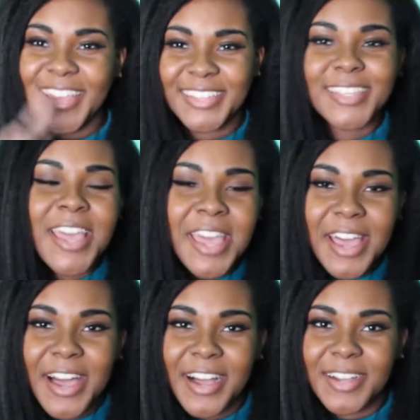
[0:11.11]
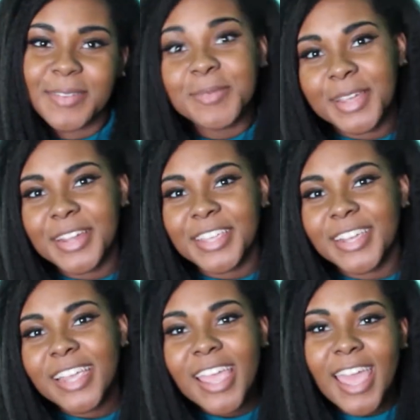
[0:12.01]
guys, um, Tara
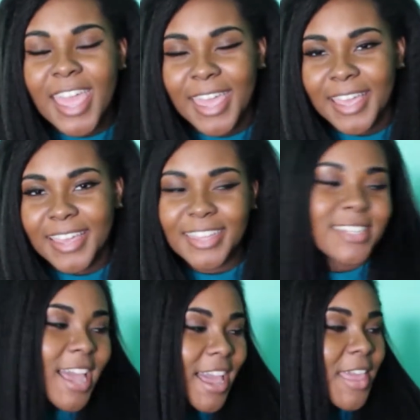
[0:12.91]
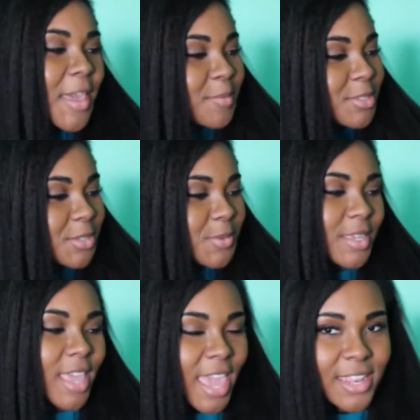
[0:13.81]
here, and I am
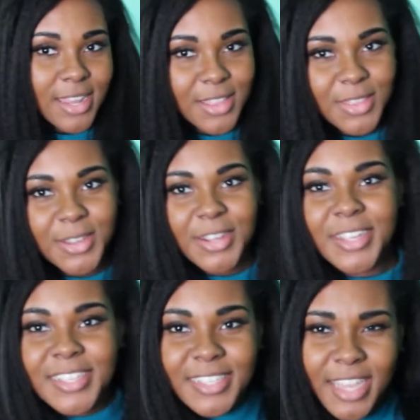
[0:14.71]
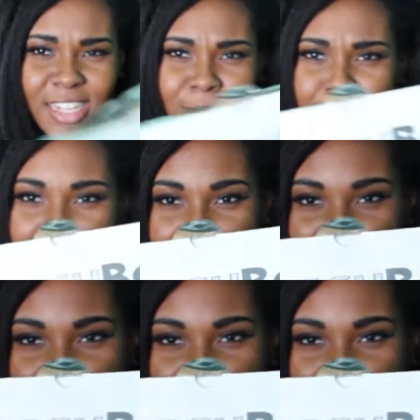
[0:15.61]
doing another Sketchbox